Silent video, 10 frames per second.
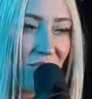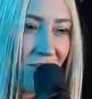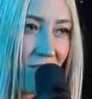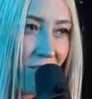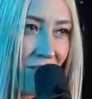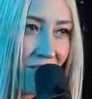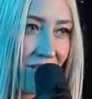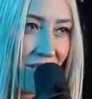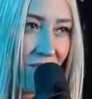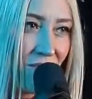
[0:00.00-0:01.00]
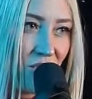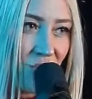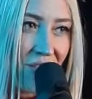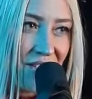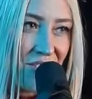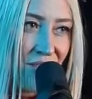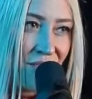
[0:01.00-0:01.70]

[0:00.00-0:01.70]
so you can watch like the visualizer